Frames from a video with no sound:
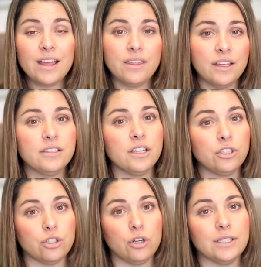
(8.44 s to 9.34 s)
This
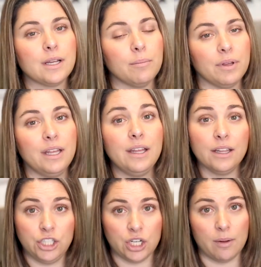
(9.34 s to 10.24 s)
concern is completely
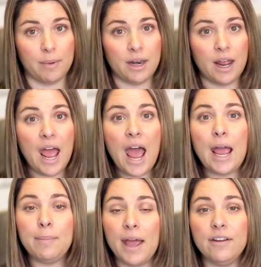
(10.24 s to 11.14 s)
legitimate.
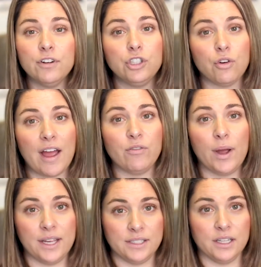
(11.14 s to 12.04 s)
A paver
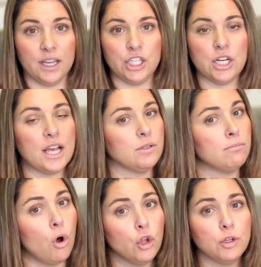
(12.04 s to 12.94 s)
driveway installation has
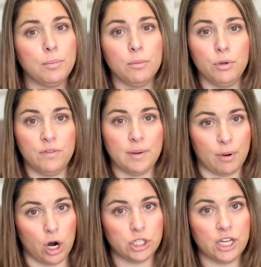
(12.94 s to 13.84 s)
multiple moving parts,